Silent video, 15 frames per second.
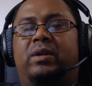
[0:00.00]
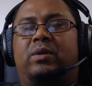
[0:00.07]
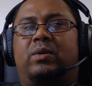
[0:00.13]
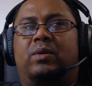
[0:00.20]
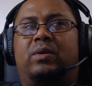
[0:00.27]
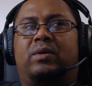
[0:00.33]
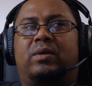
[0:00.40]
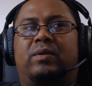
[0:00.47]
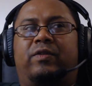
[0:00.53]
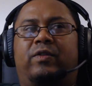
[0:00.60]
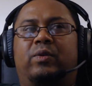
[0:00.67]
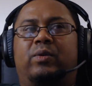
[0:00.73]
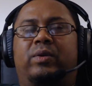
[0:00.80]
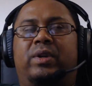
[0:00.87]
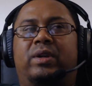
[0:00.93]
took a
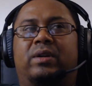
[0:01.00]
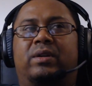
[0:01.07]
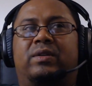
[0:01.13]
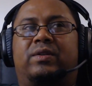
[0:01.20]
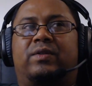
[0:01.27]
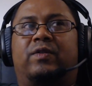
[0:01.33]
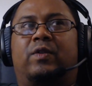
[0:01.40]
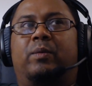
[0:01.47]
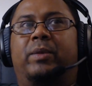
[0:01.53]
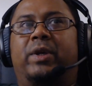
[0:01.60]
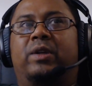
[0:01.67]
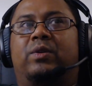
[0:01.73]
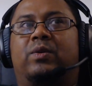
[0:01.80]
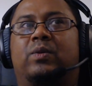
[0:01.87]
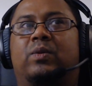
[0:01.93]
few years for
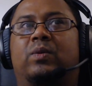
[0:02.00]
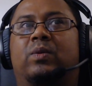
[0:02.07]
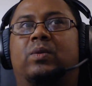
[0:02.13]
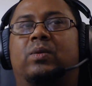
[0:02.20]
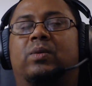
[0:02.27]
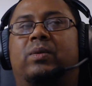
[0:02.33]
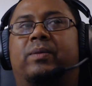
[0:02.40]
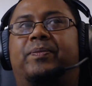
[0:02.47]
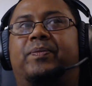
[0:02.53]
me to